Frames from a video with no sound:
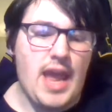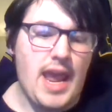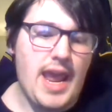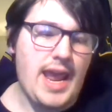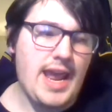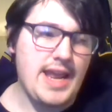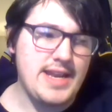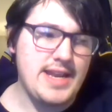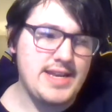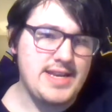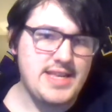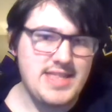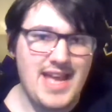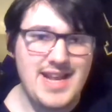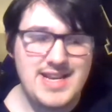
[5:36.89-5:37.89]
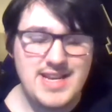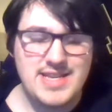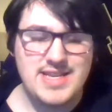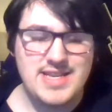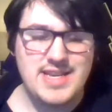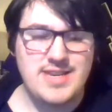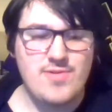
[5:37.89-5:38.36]
And that
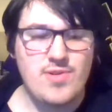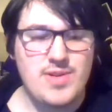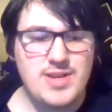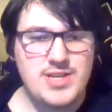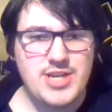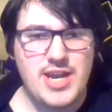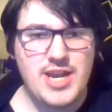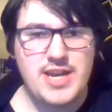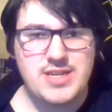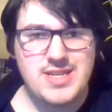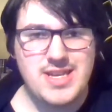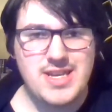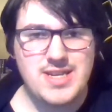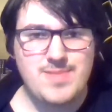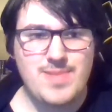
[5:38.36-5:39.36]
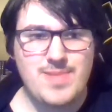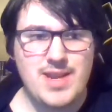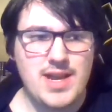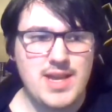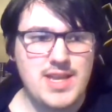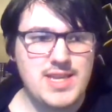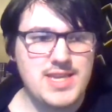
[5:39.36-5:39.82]
doesn't really change things
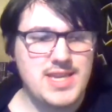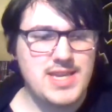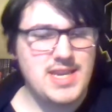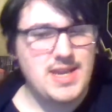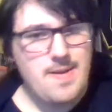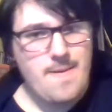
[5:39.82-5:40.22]
because,